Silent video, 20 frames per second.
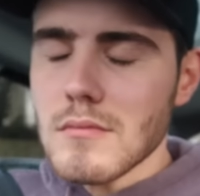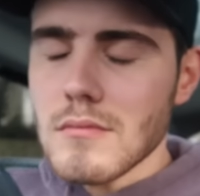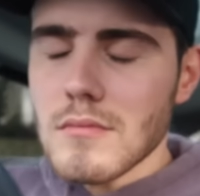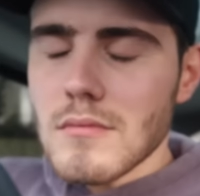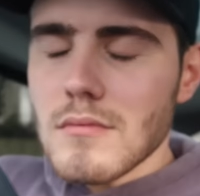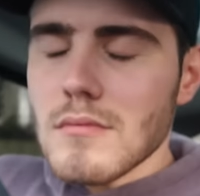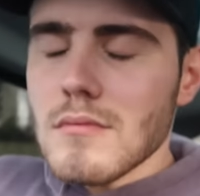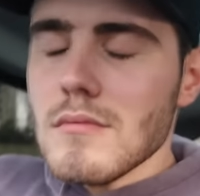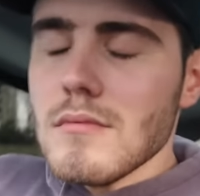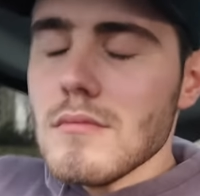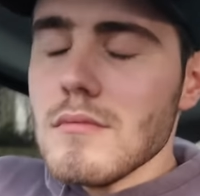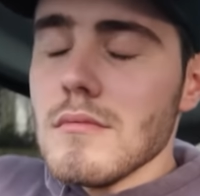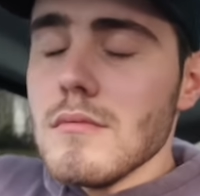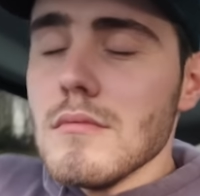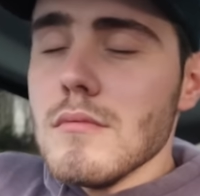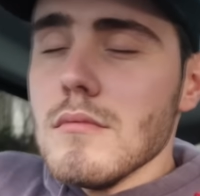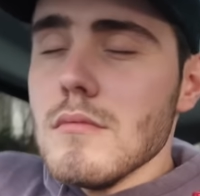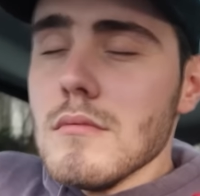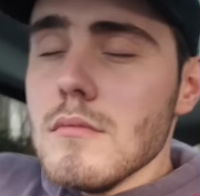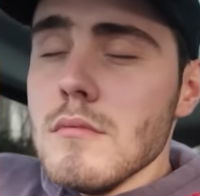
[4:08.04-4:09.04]

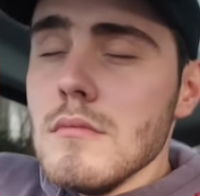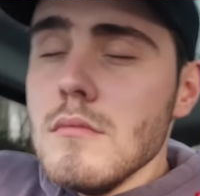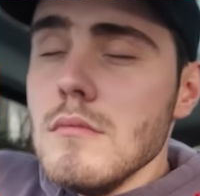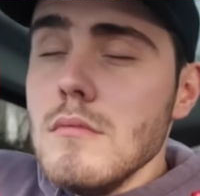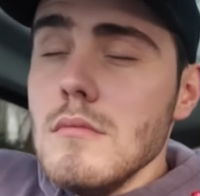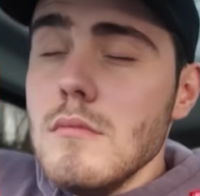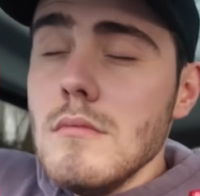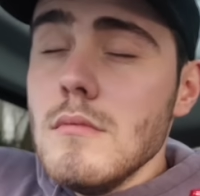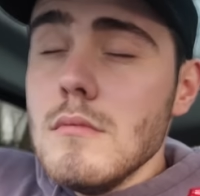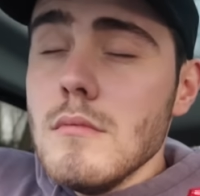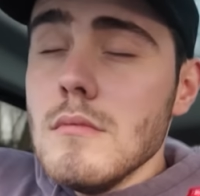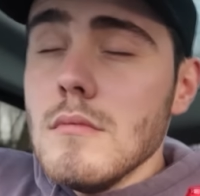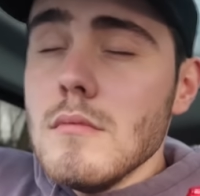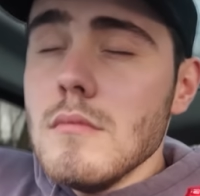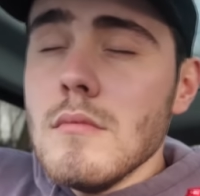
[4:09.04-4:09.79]
(no one is talking)